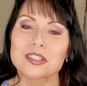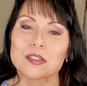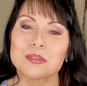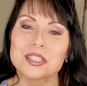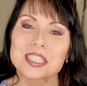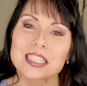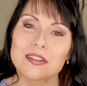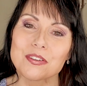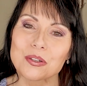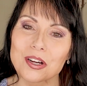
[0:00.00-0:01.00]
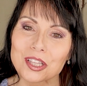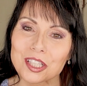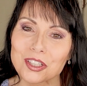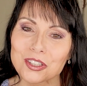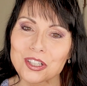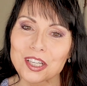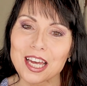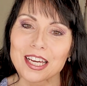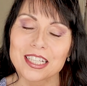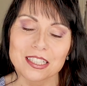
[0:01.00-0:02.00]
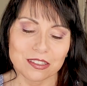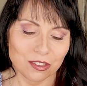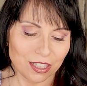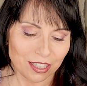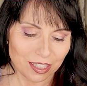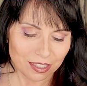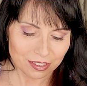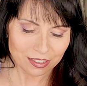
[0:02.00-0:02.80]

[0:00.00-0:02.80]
So let me just give you a little look at it, okay?